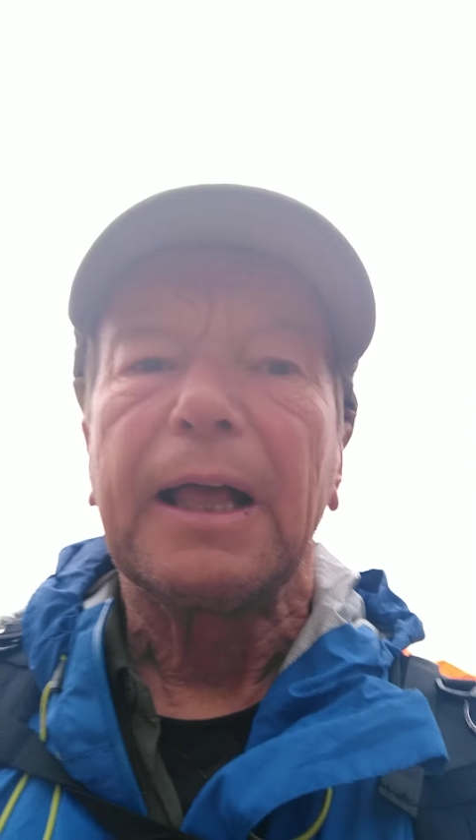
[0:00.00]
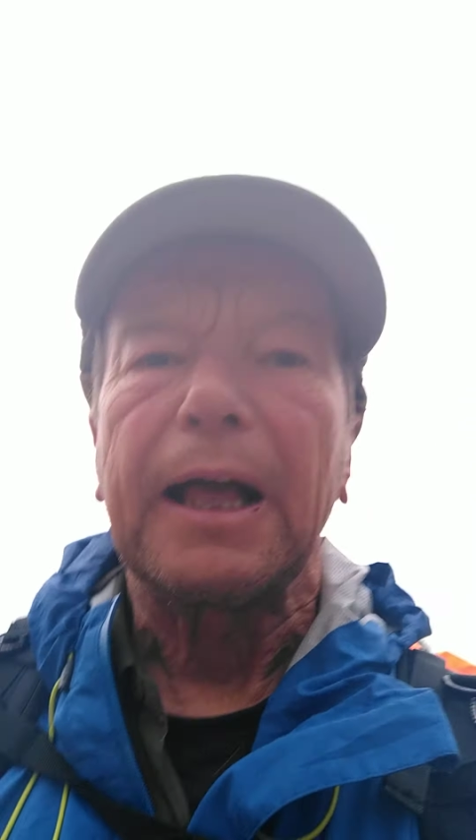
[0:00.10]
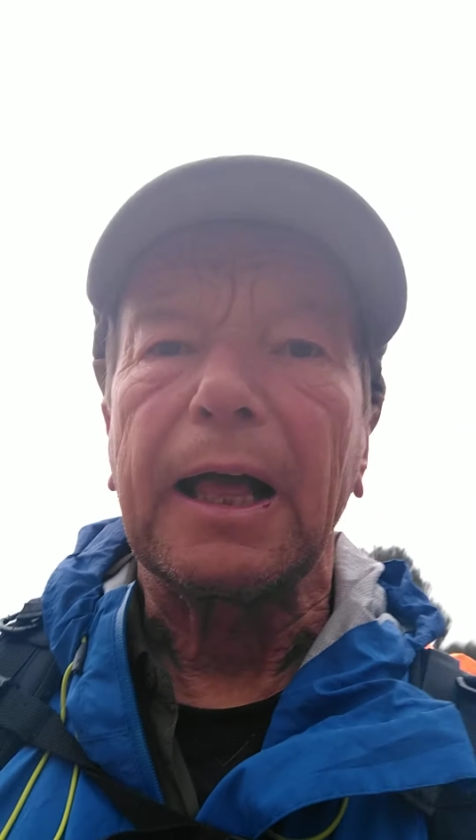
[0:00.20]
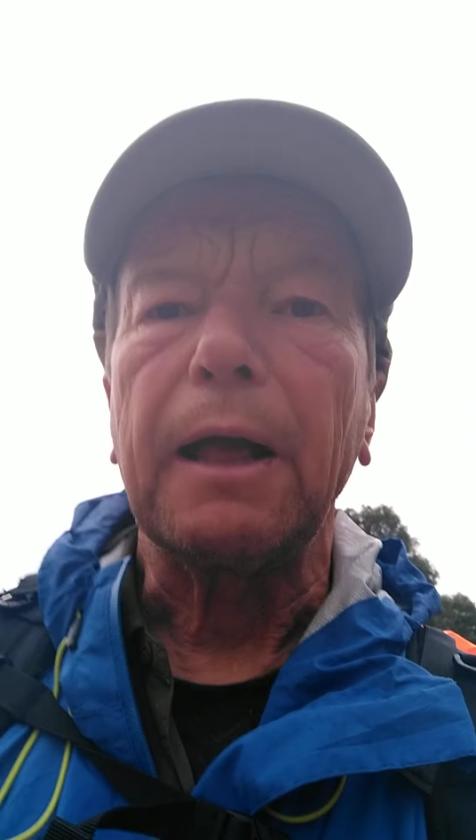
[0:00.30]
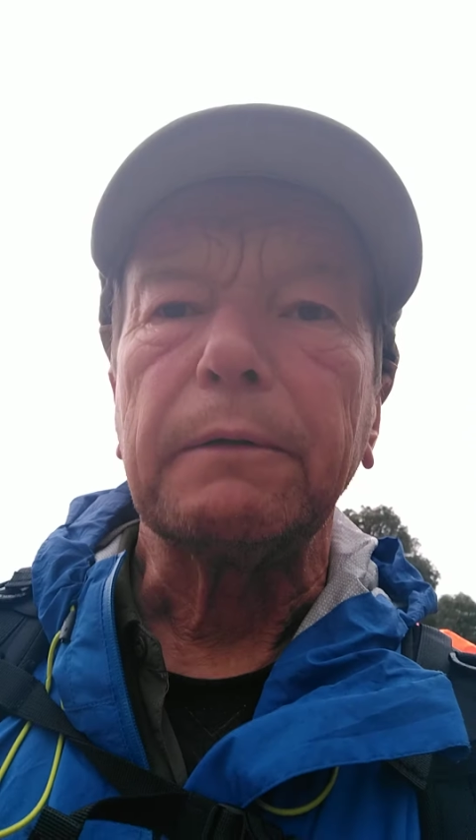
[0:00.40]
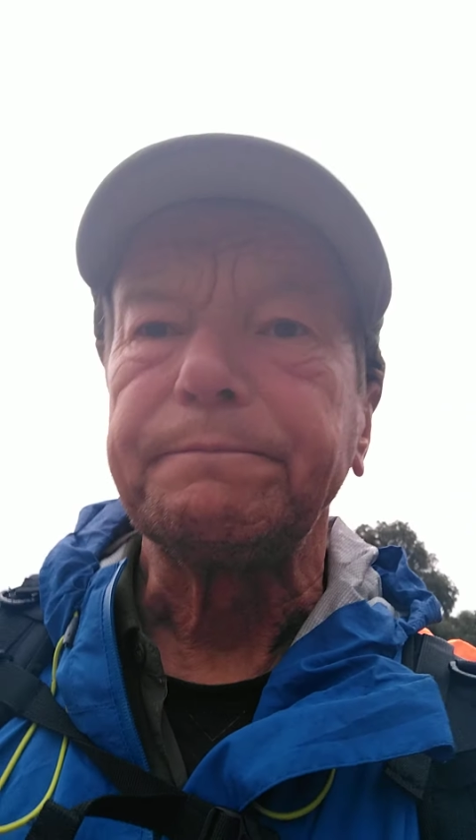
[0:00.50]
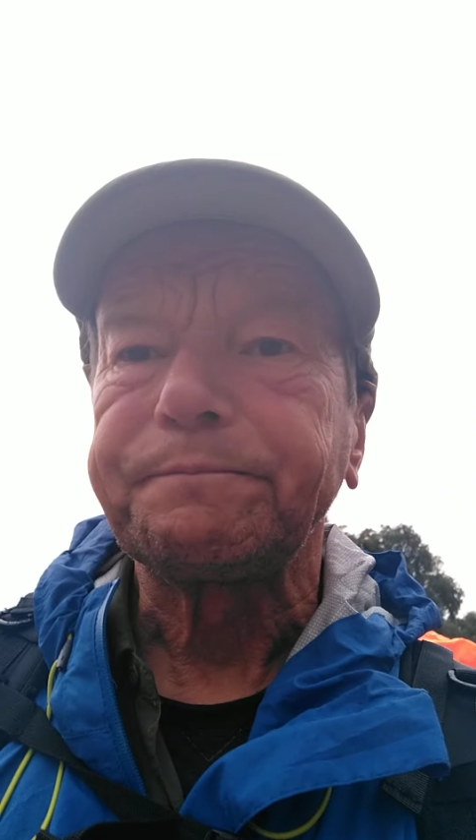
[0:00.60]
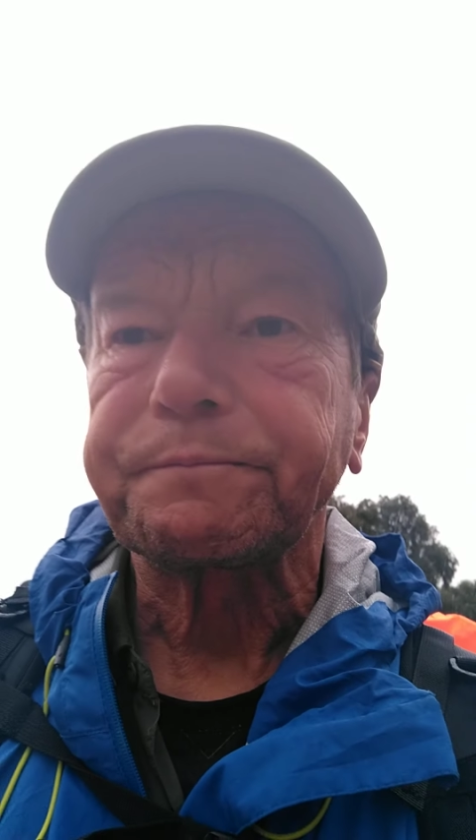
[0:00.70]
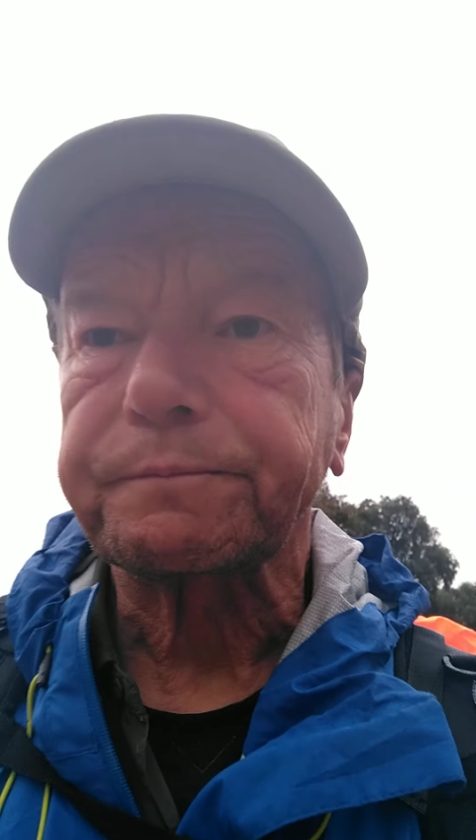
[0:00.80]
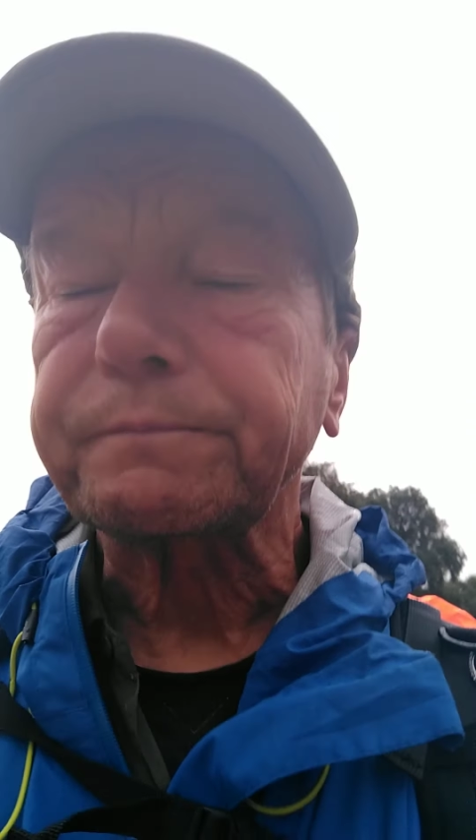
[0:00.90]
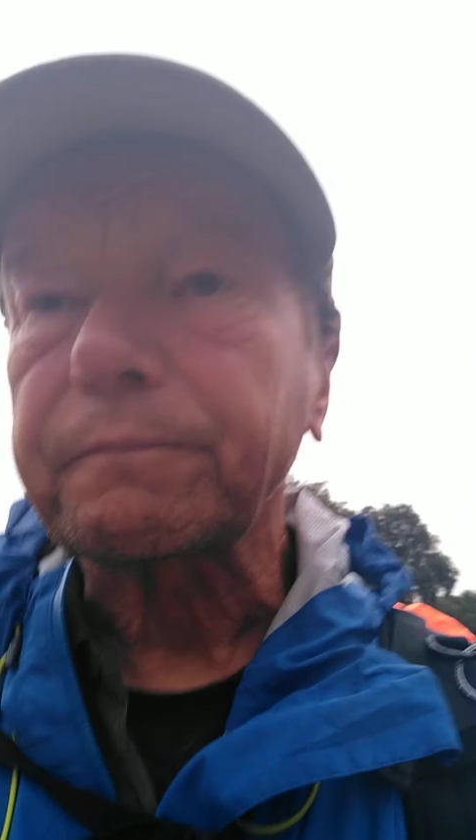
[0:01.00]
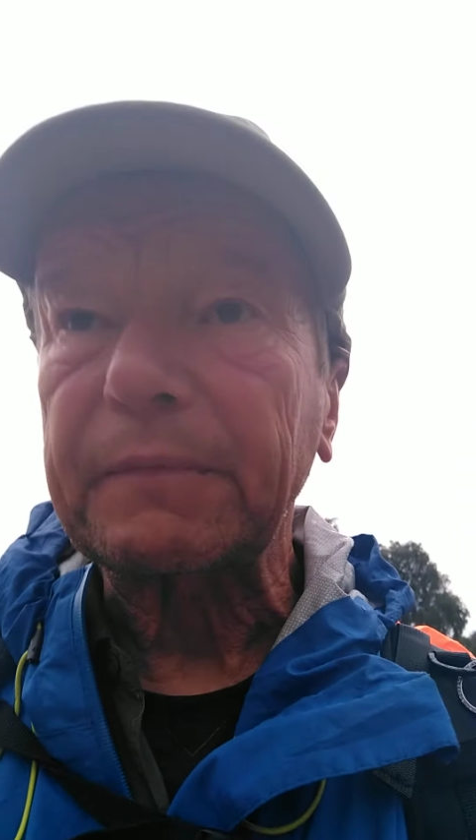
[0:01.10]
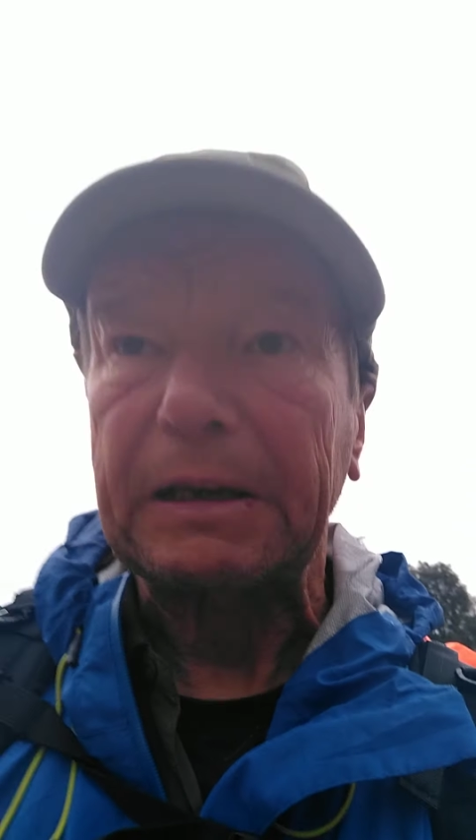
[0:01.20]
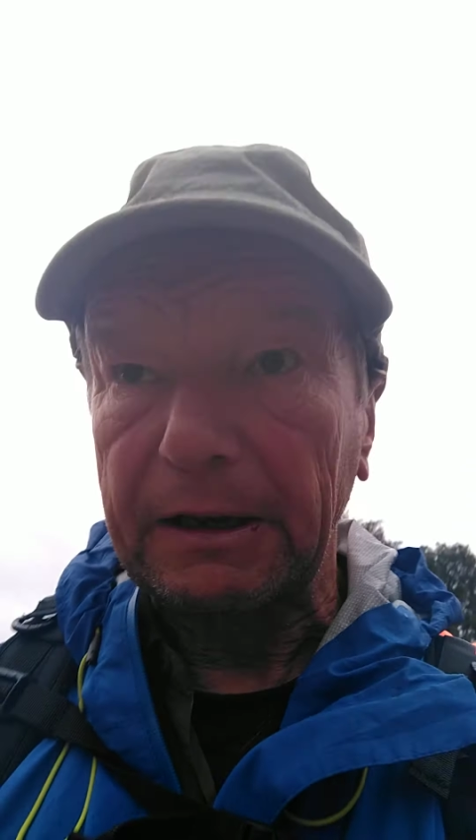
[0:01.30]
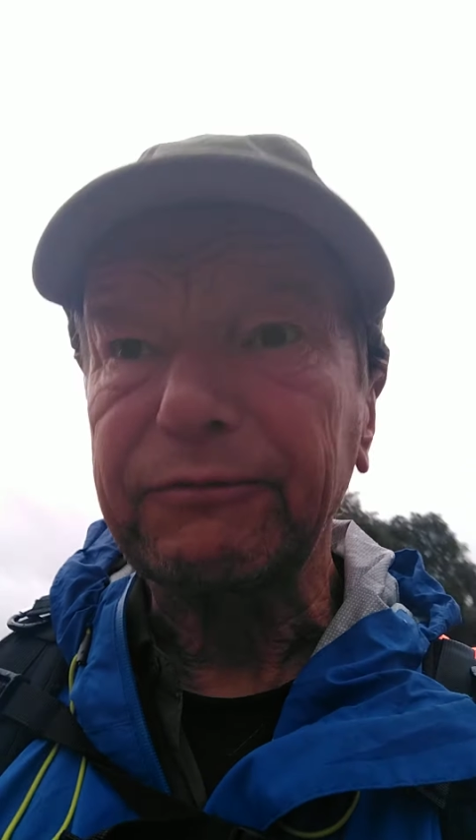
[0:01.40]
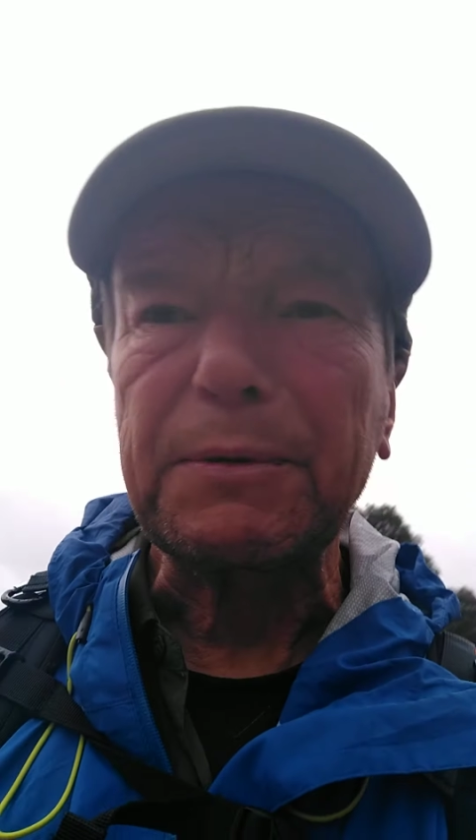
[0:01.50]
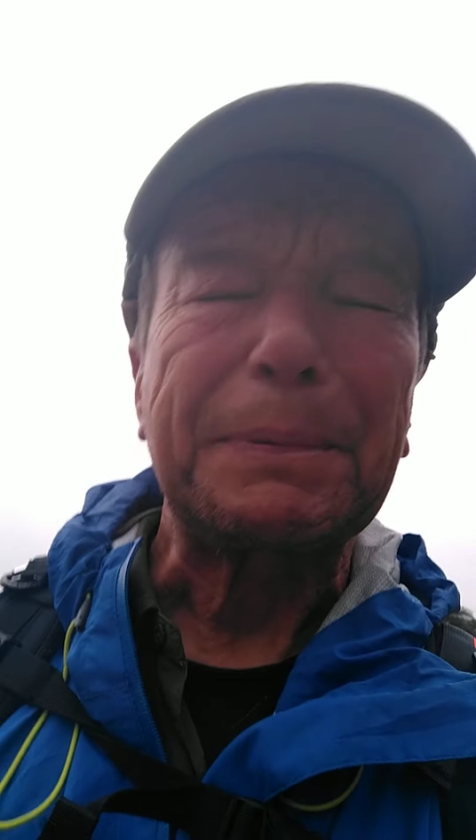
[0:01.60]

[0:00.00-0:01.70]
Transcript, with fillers: Um, lovely